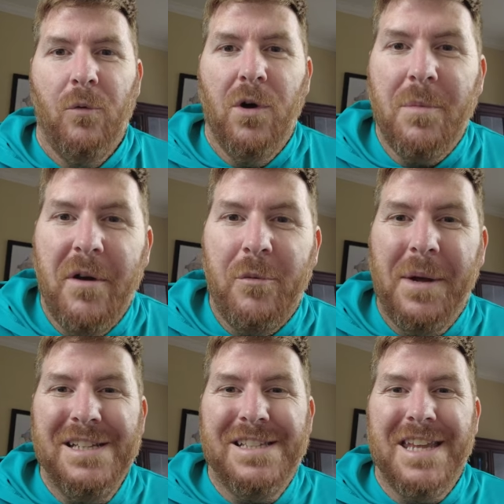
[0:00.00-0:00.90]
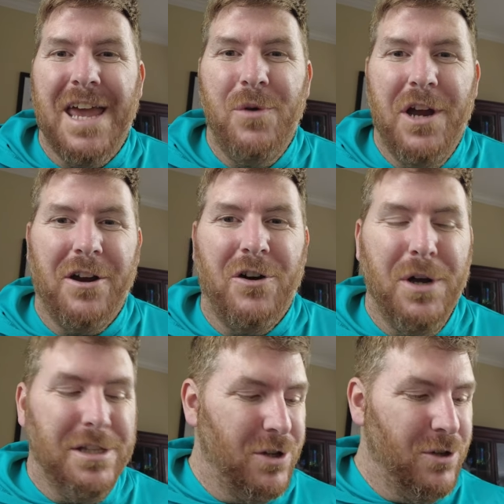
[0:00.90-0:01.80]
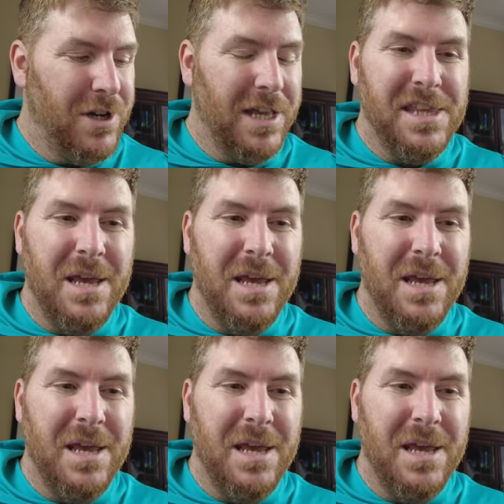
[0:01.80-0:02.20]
Welcome, everybody. Today we are going to look at